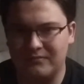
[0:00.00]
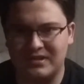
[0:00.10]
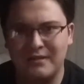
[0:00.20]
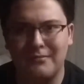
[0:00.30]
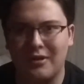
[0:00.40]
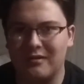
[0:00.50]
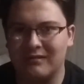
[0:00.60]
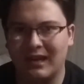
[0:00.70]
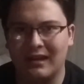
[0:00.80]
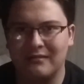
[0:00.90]
Tim Burton,
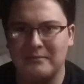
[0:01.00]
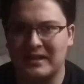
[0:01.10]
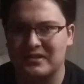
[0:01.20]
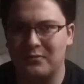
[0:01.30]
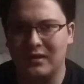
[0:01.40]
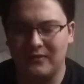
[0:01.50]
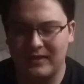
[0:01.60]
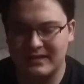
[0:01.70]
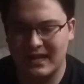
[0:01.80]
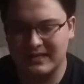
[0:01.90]
again, makes a really
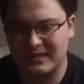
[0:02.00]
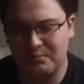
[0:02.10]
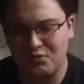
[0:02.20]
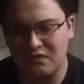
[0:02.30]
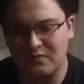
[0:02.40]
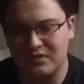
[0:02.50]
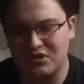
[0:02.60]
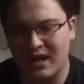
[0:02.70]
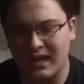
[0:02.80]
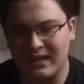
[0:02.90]
fantastic movie with
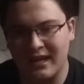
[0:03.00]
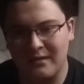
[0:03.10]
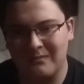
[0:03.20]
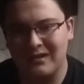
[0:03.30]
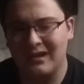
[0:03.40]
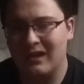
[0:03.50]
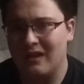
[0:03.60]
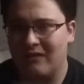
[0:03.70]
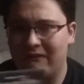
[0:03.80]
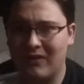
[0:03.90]
Johnny Depp.
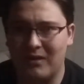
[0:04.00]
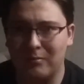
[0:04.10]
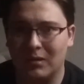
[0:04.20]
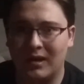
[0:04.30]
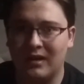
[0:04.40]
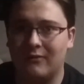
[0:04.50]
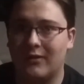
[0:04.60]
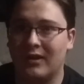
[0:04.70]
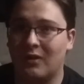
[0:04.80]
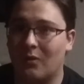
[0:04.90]
Very bloody,
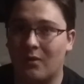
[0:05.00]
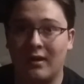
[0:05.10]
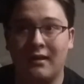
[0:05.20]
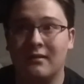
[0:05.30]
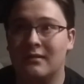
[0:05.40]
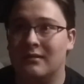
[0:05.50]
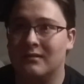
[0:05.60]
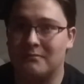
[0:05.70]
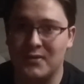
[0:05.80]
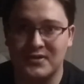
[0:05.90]
very gory.
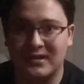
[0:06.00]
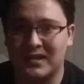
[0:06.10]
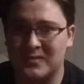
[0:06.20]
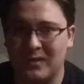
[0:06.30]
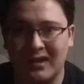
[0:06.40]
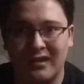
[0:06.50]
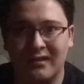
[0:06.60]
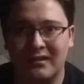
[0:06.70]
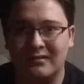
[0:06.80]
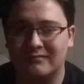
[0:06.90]
Music is really
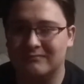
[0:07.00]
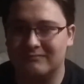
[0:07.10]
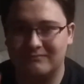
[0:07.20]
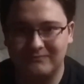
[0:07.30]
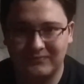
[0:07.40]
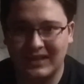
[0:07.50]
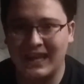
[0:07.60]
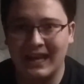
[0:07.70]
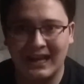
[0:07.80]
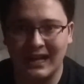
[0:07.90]
good.
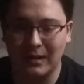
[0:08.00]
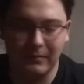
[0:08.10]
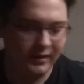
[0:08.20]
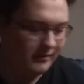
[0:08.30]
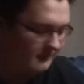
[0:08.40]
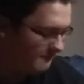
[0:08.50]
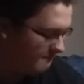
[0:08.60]
Can't get any better.